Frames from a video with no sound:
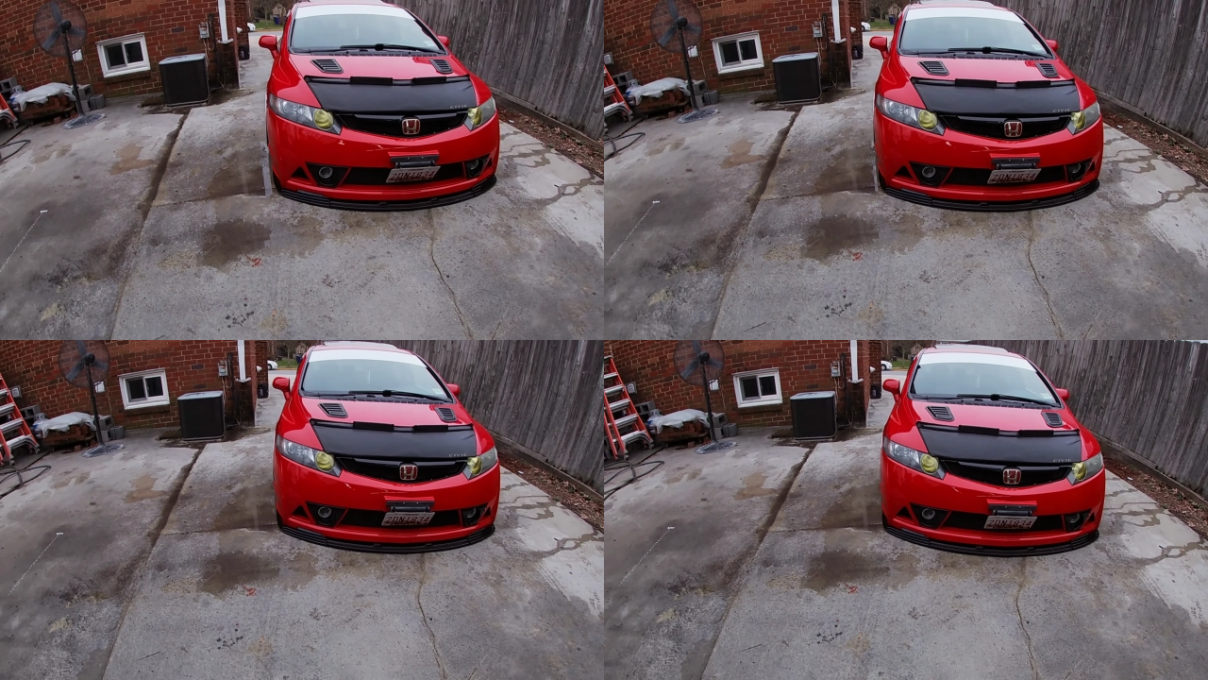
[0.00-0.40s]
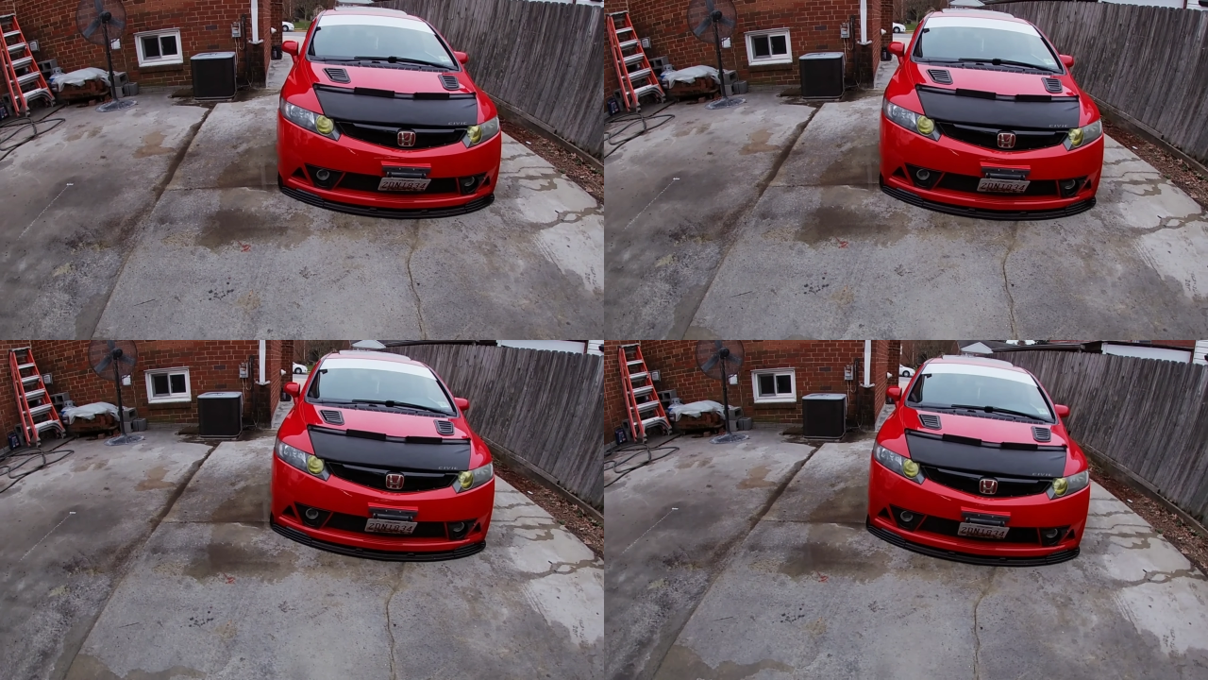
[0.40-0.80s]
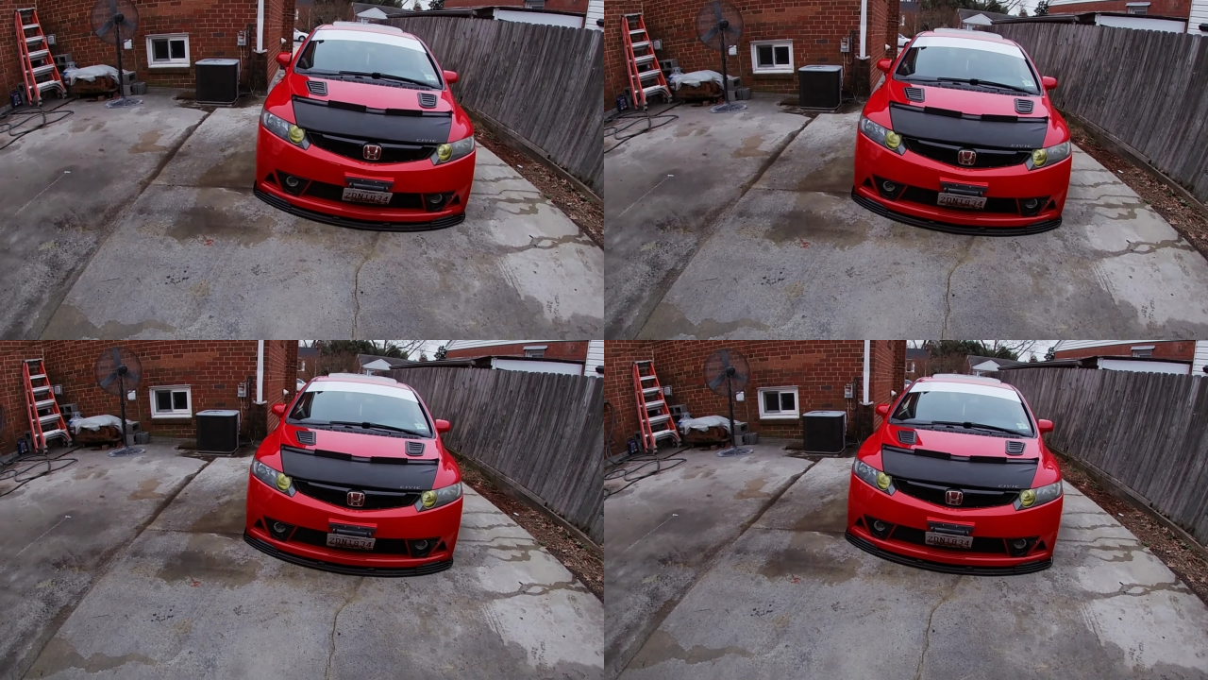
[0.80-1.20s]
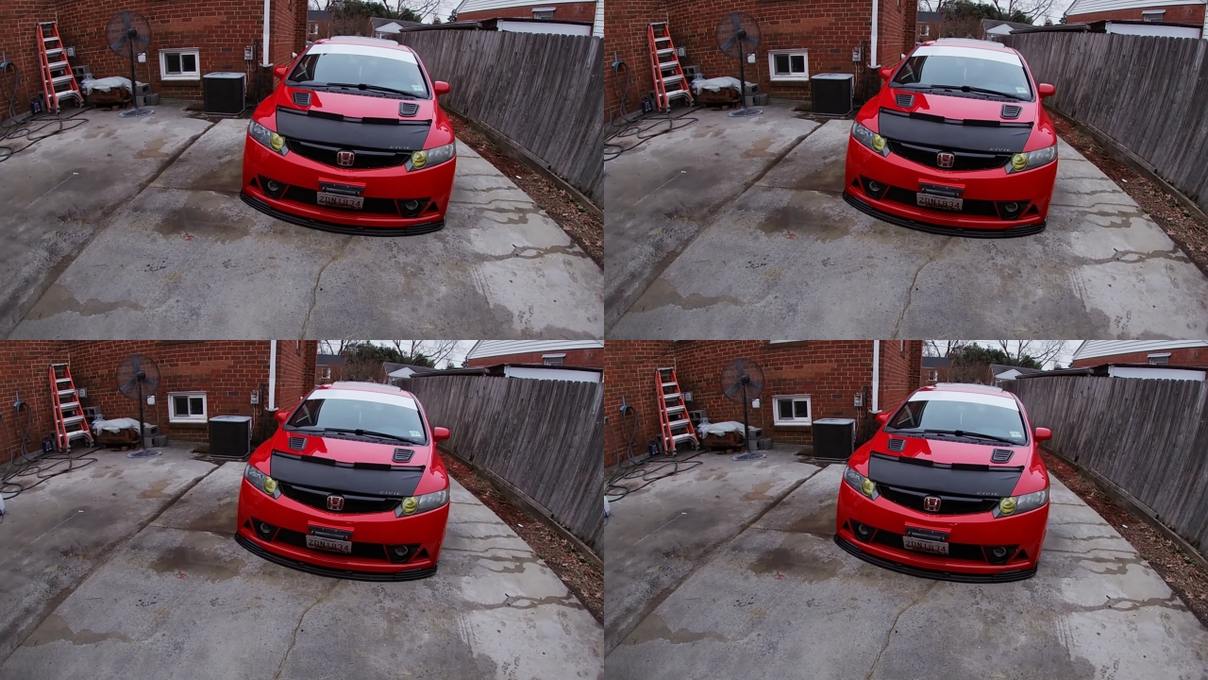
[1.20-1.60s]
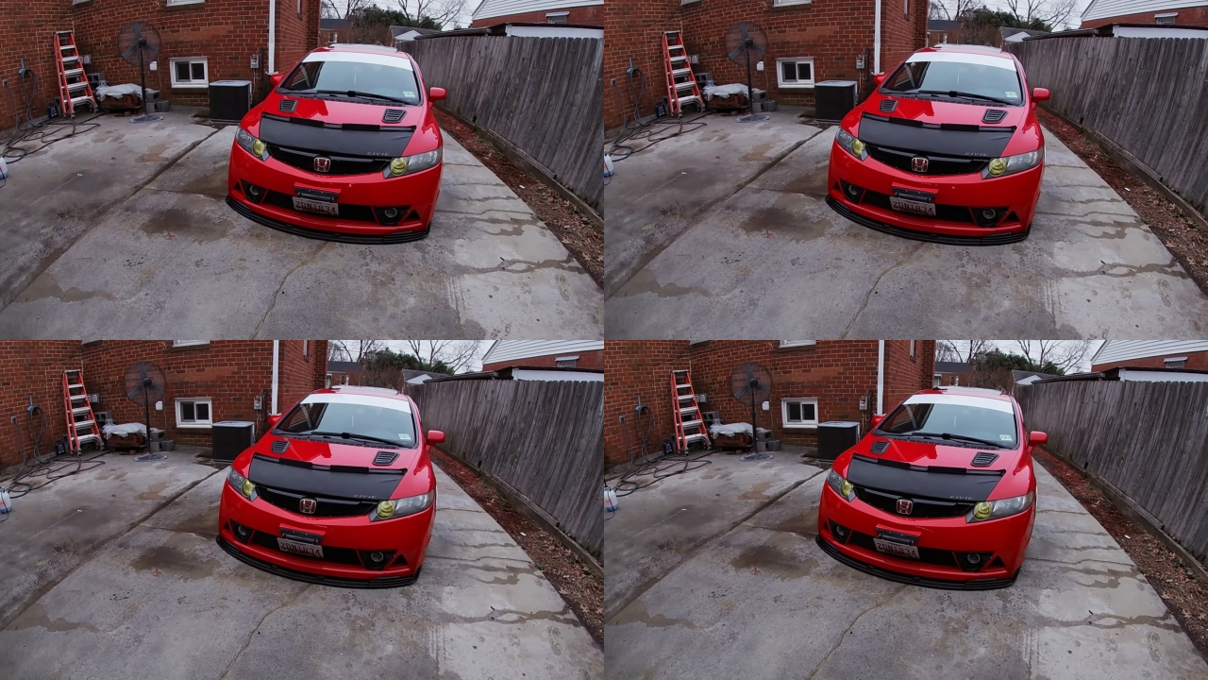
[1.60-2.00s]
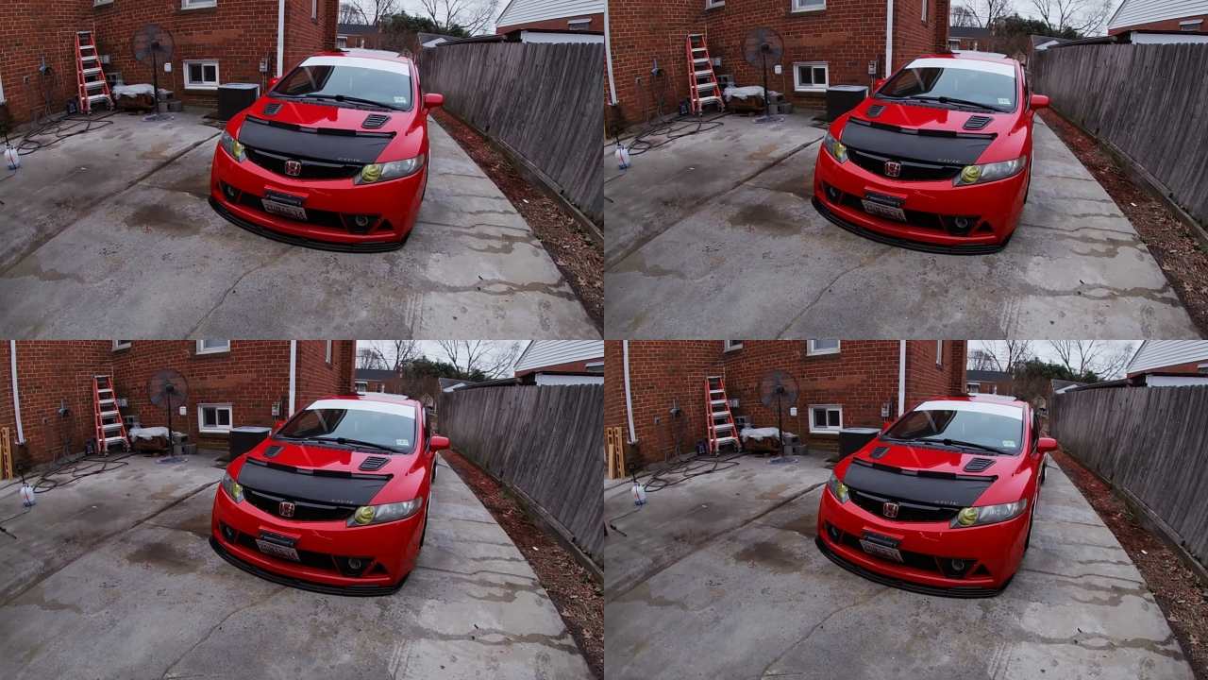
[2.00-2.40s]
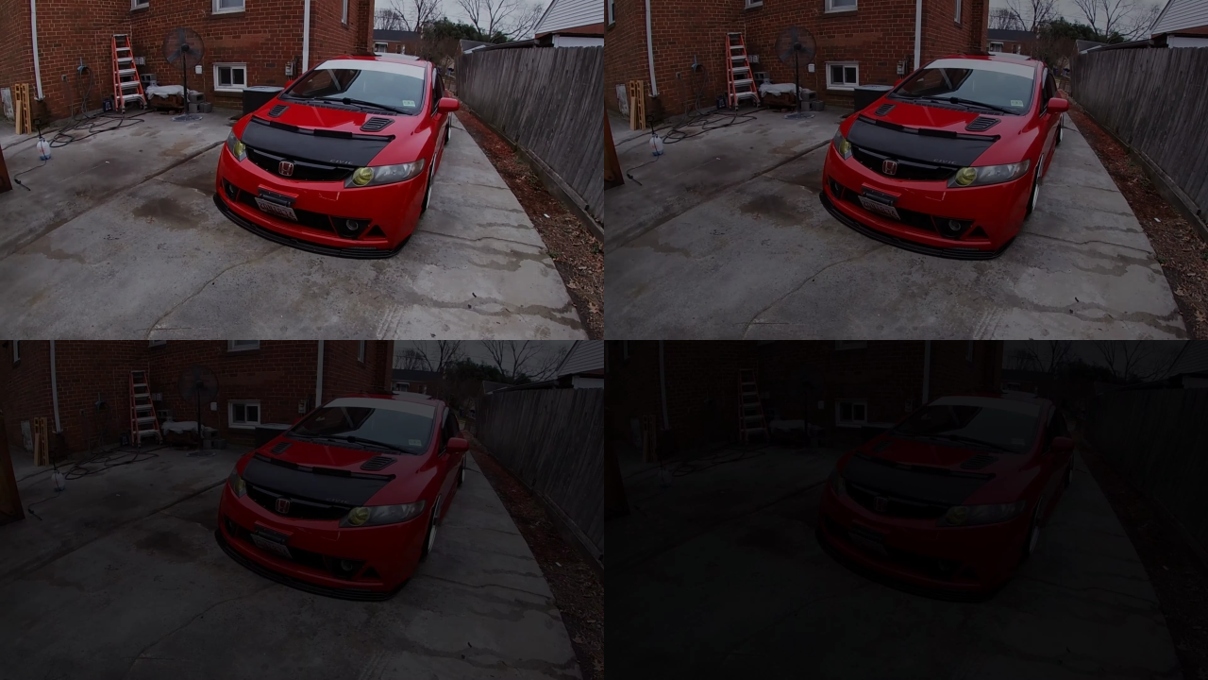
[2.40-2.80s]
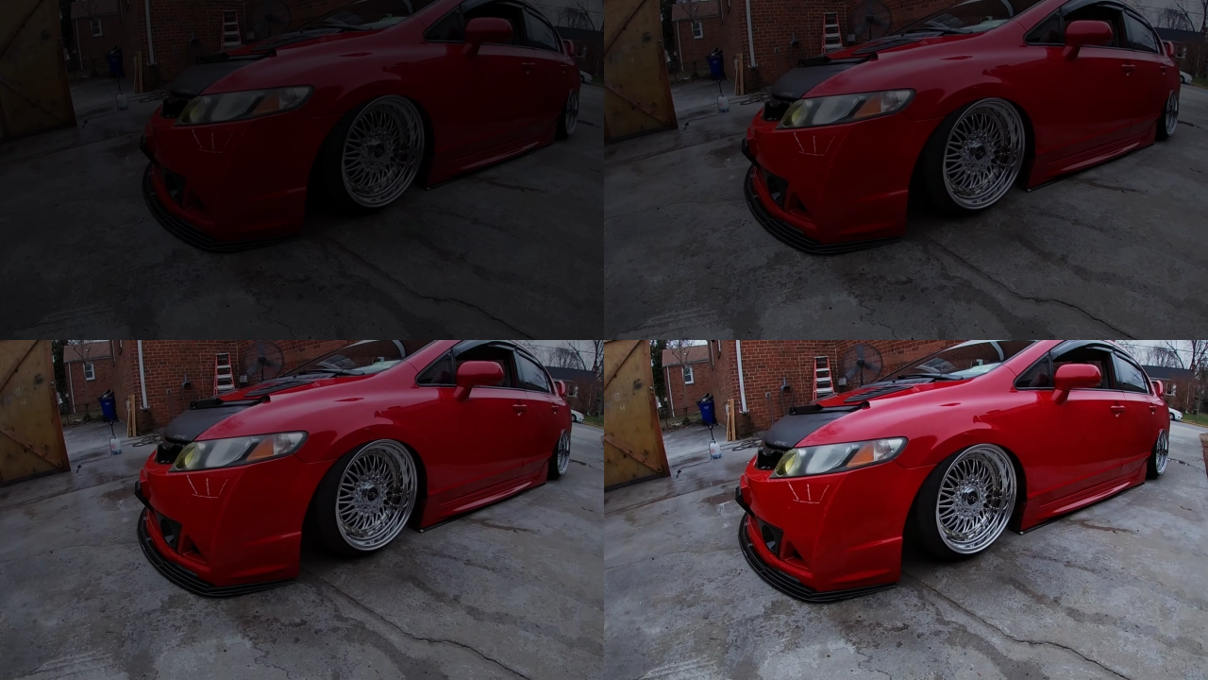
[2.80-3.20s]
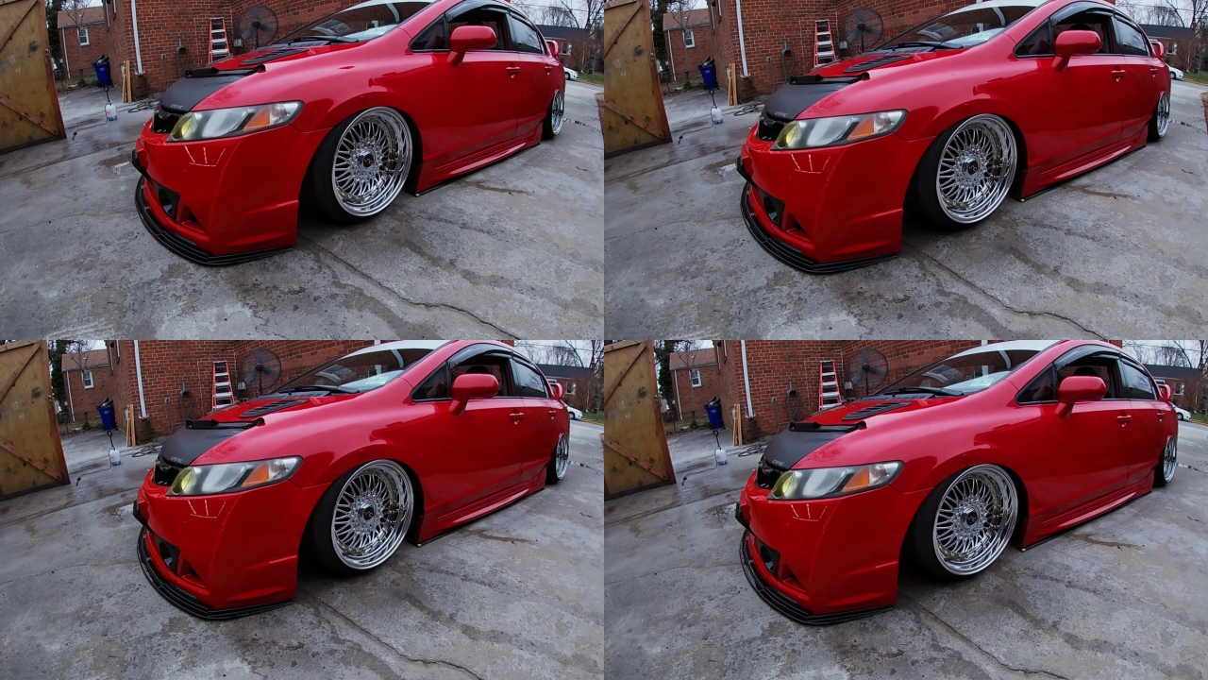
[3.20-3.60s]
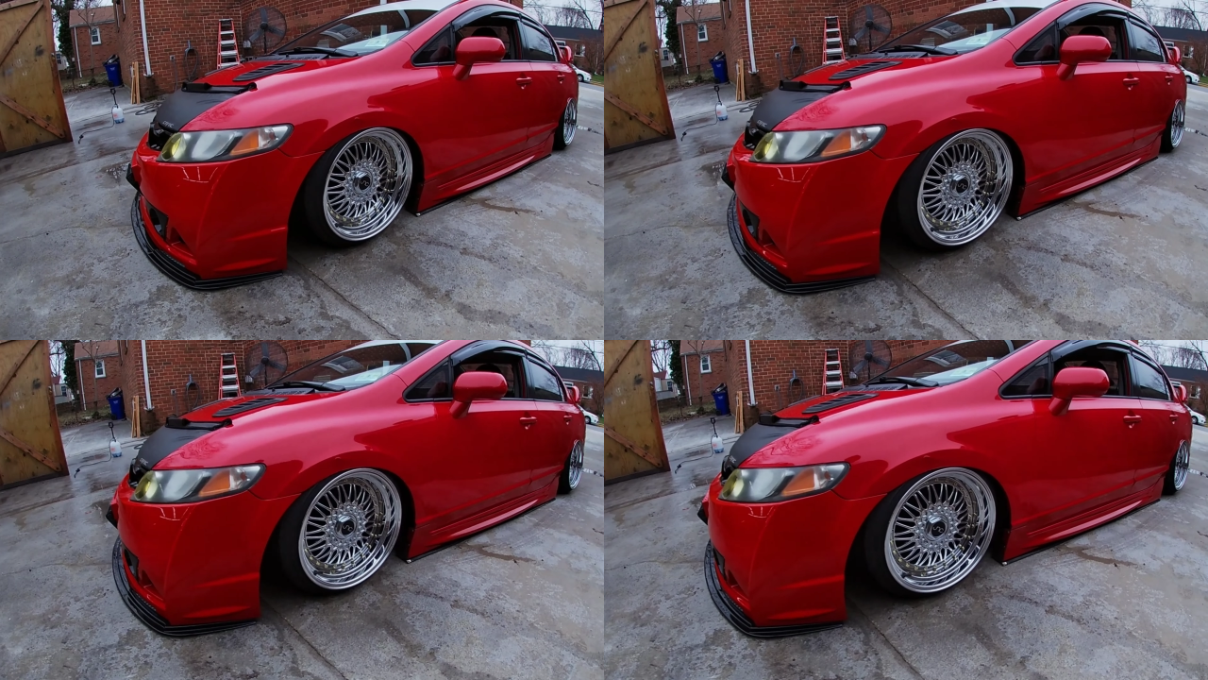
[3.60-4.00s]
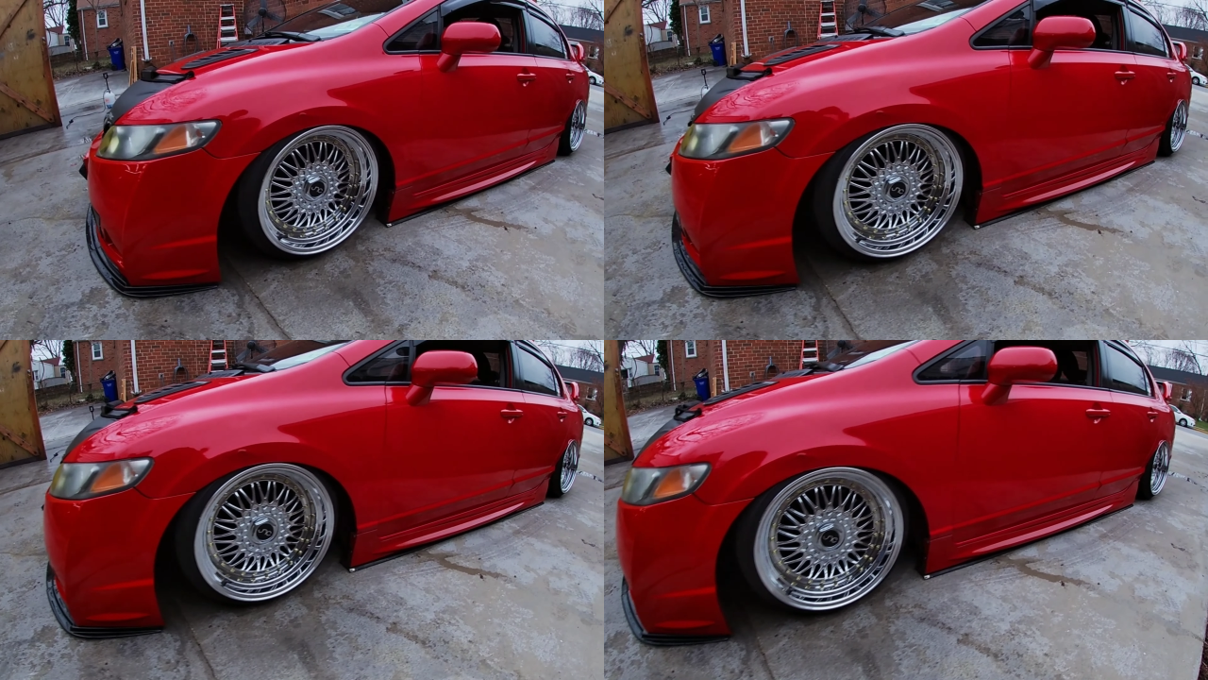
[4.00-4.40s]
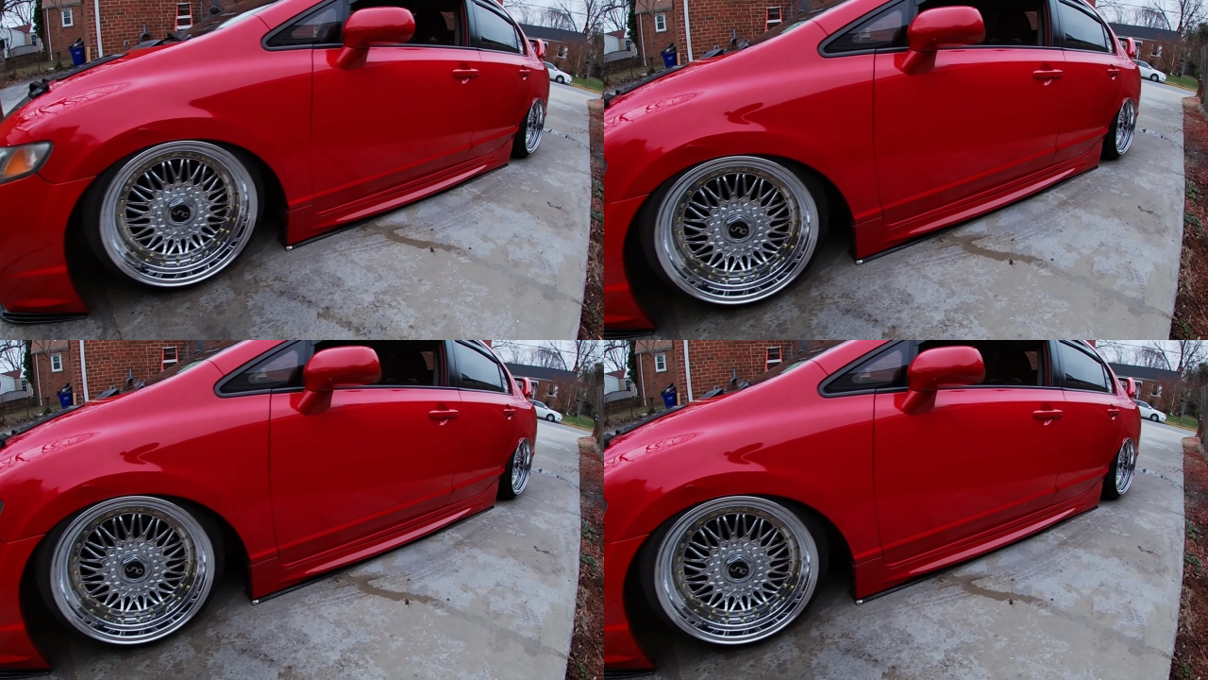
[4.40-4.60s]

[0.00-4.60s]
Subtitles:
(no speaker visible)